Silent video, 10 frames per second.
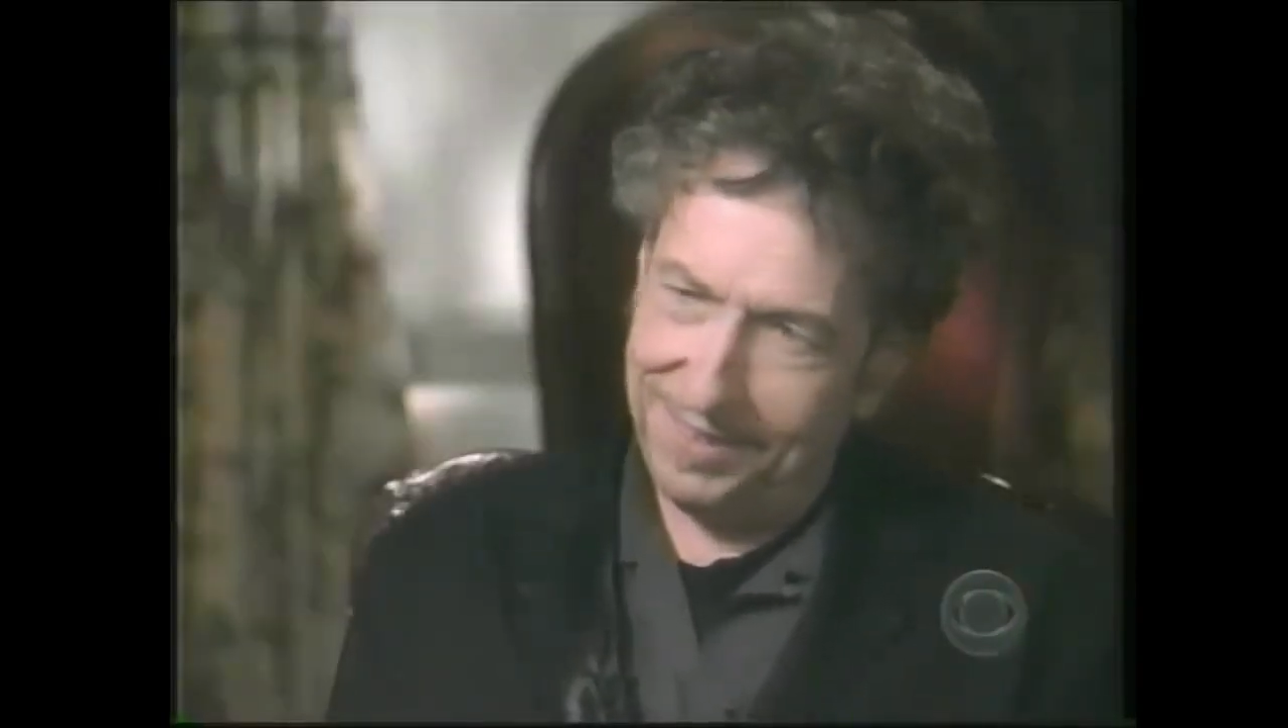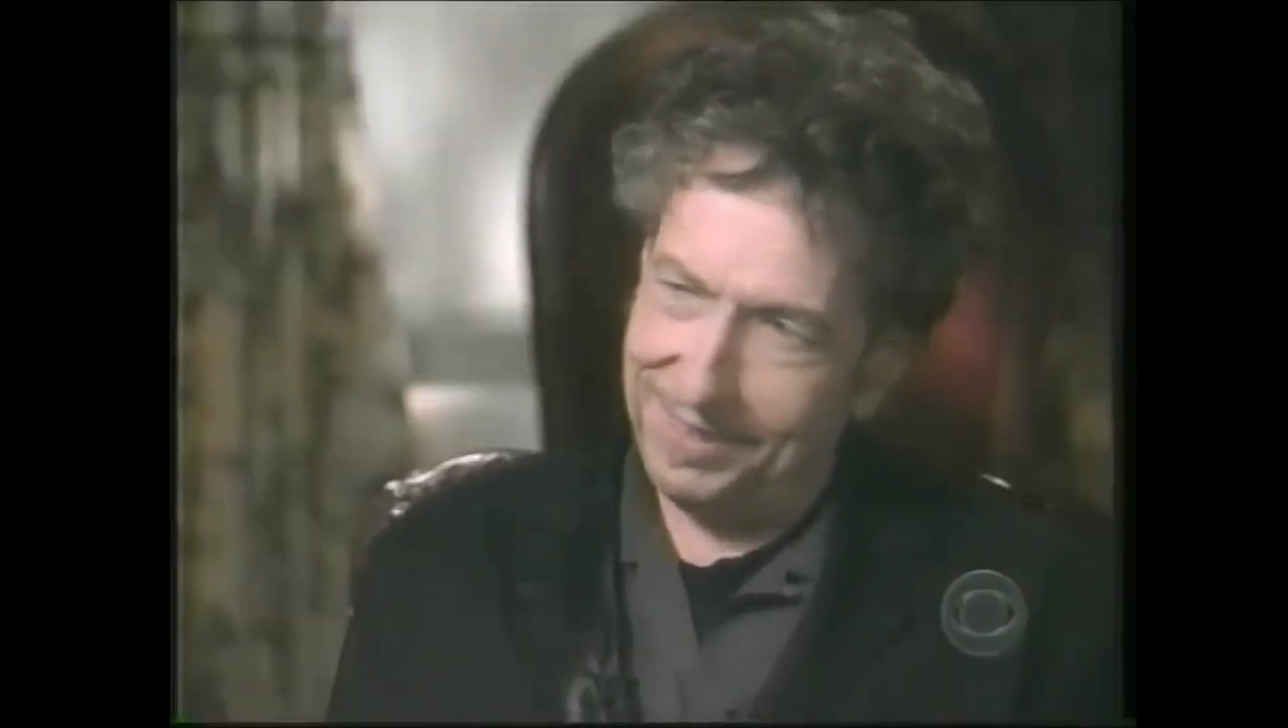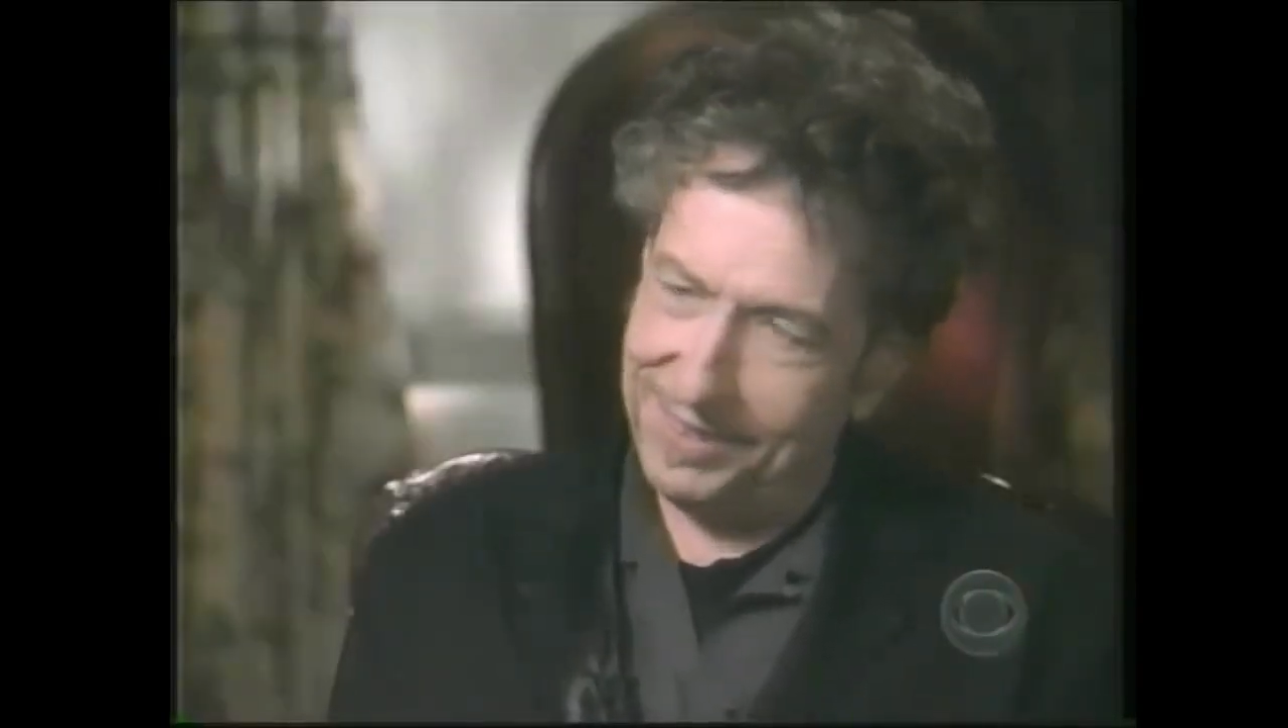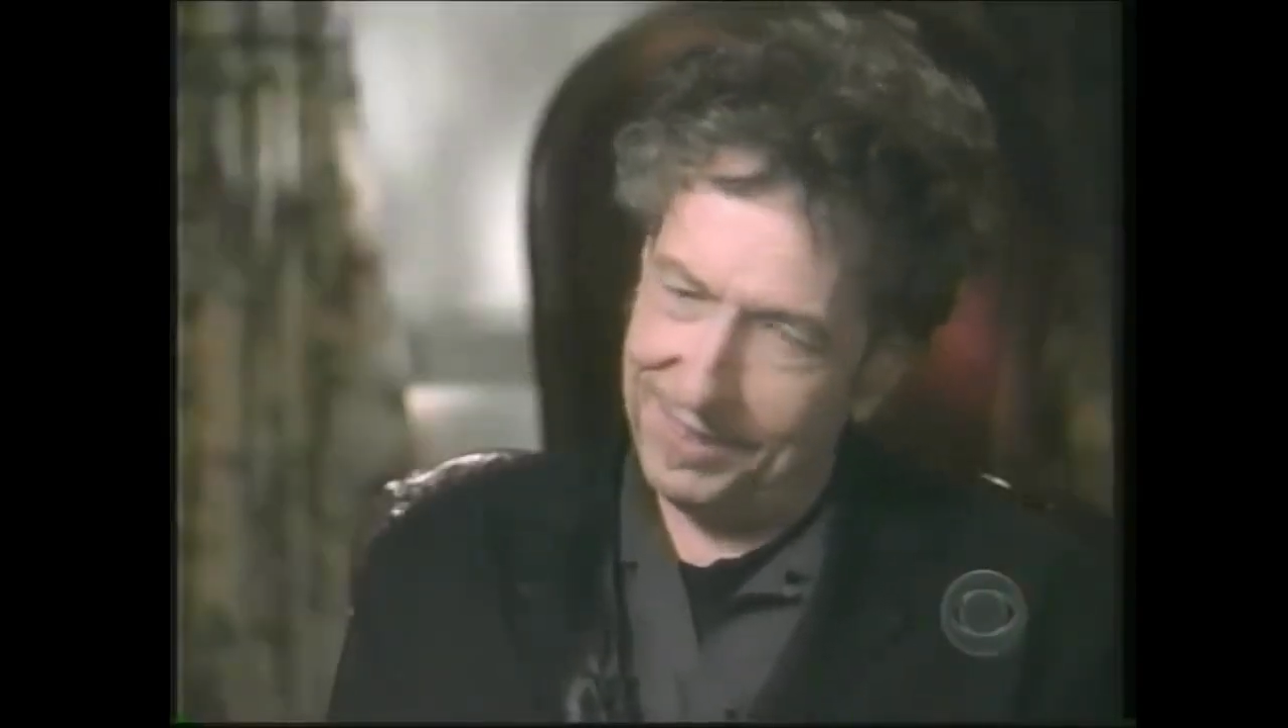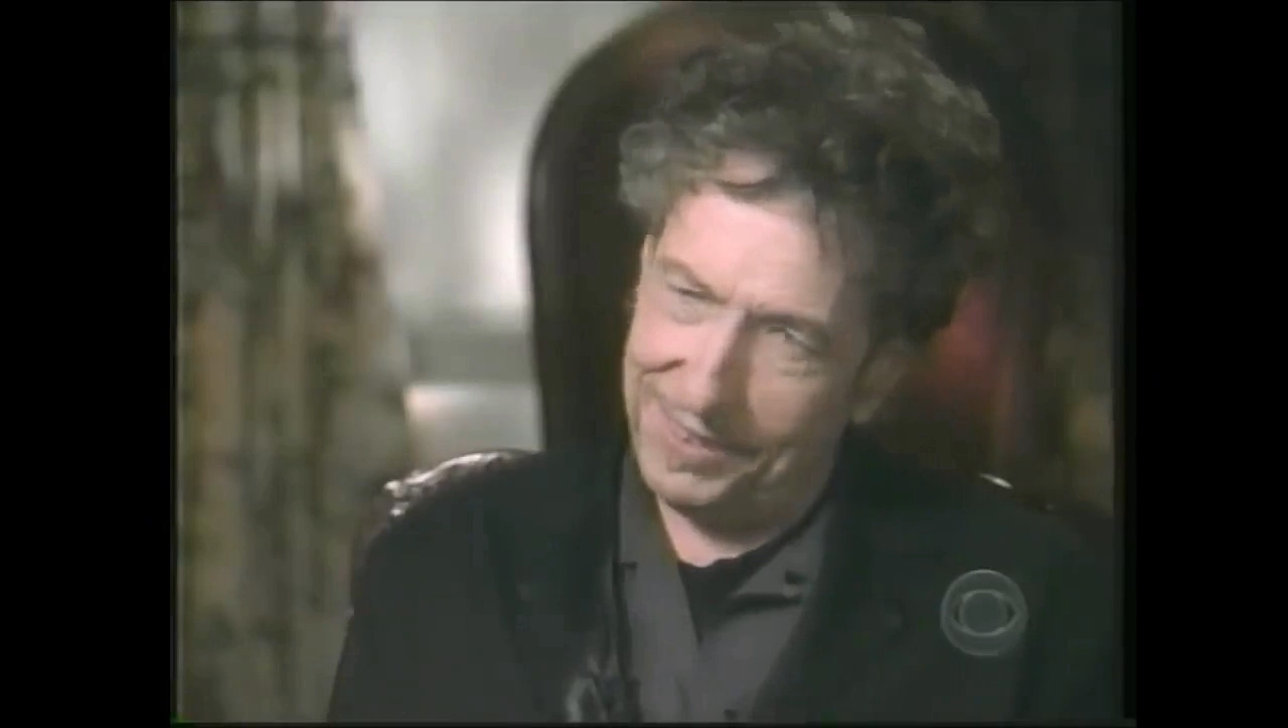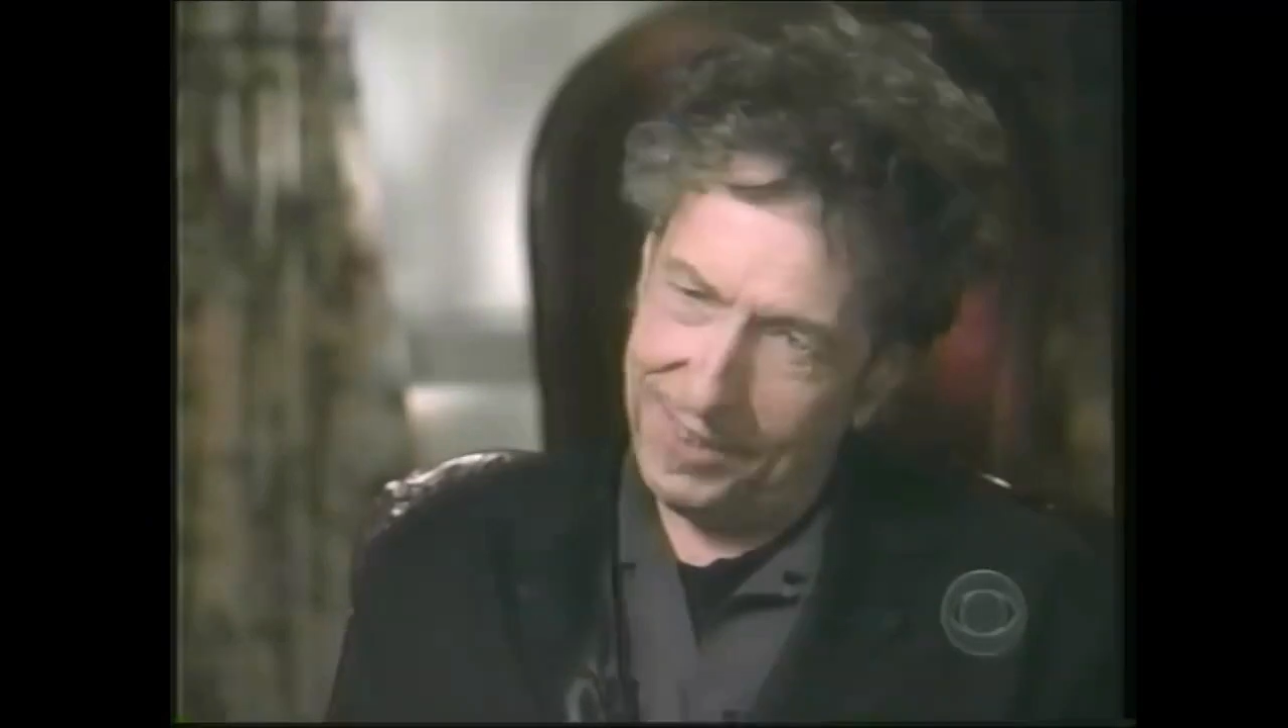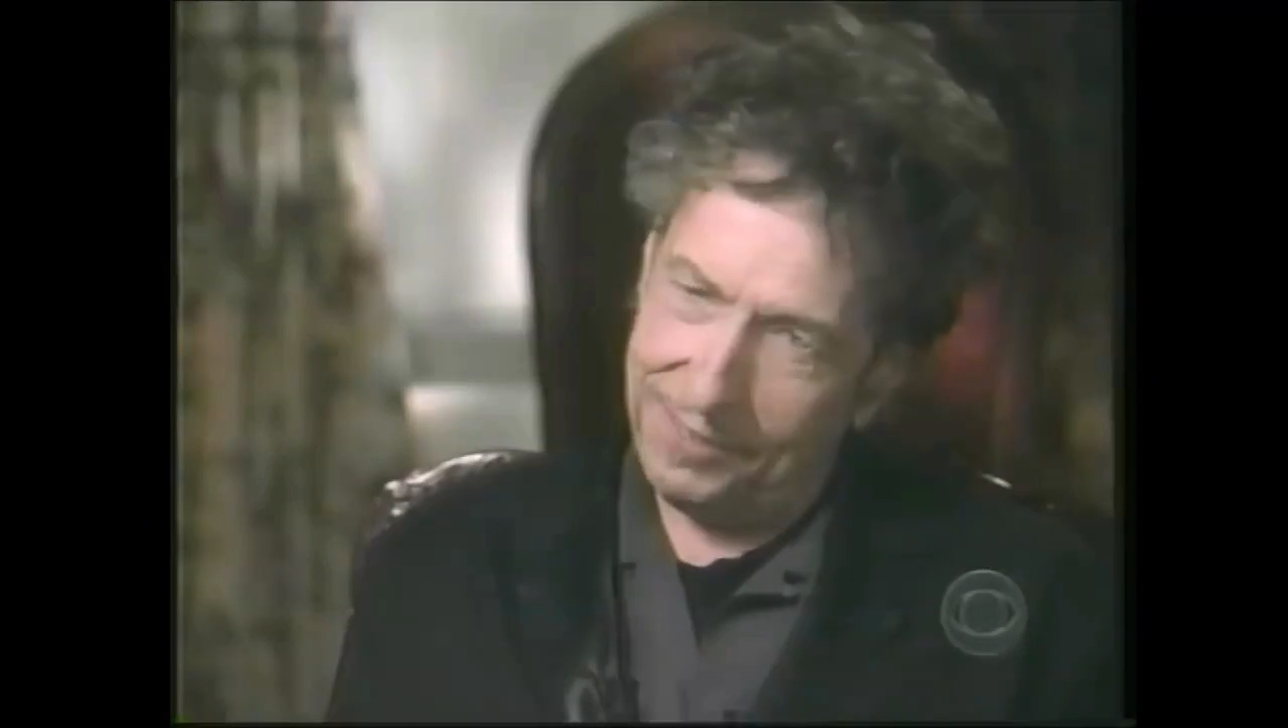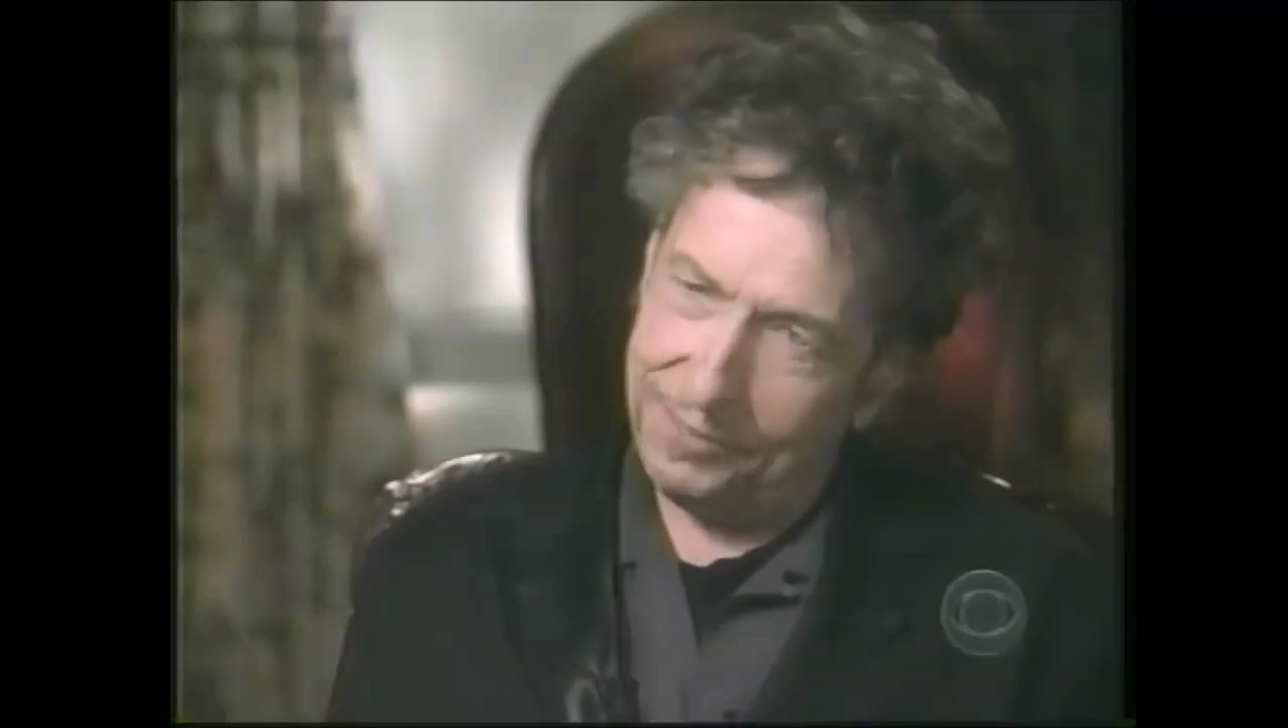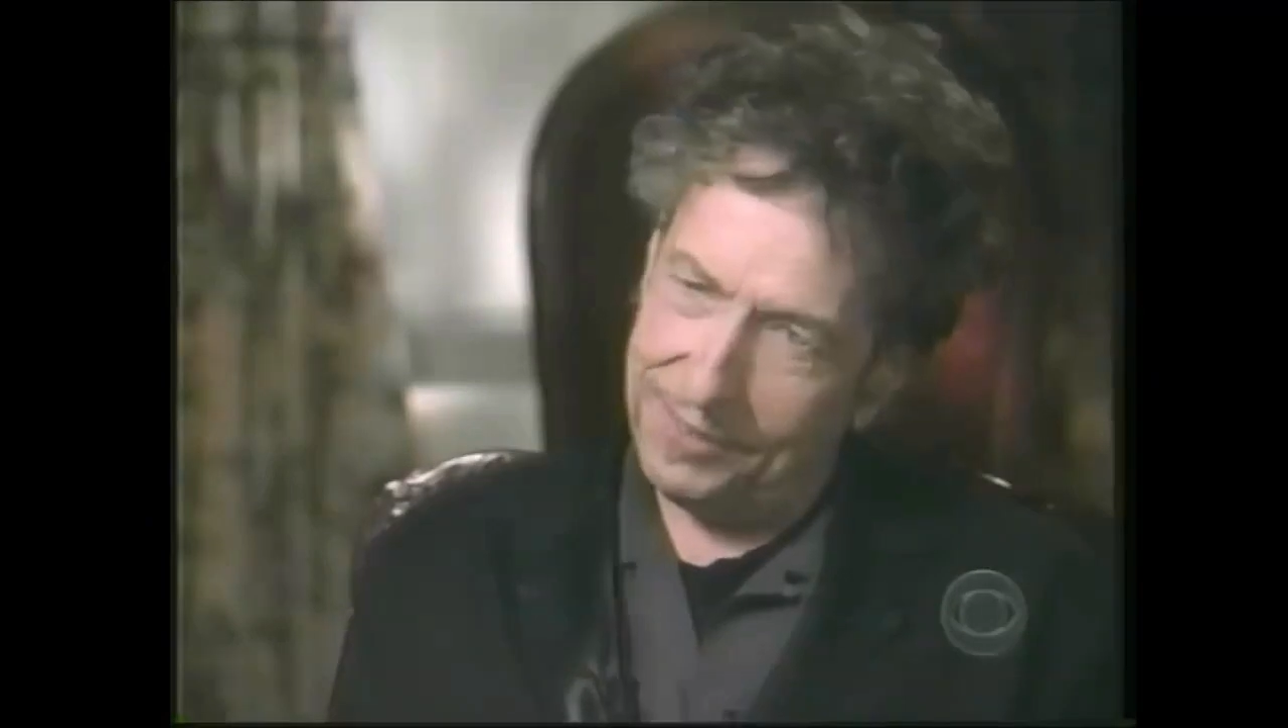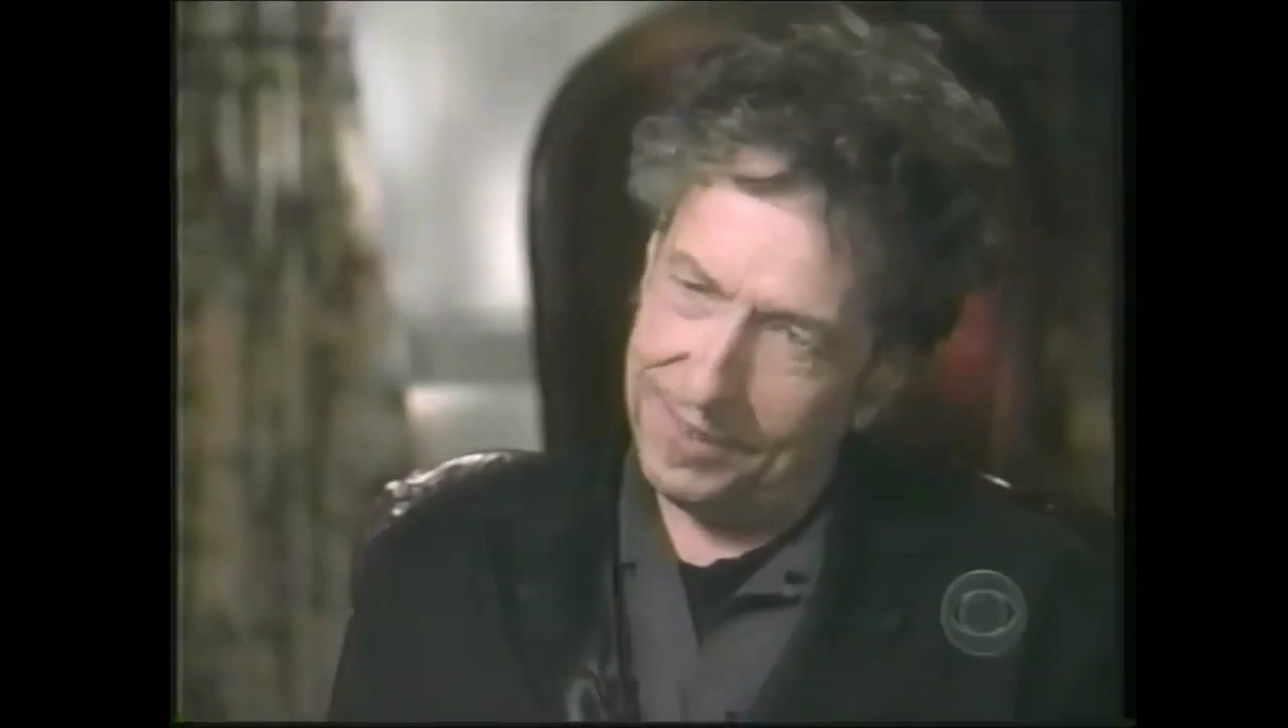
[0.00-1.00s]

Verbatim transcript: with the chief,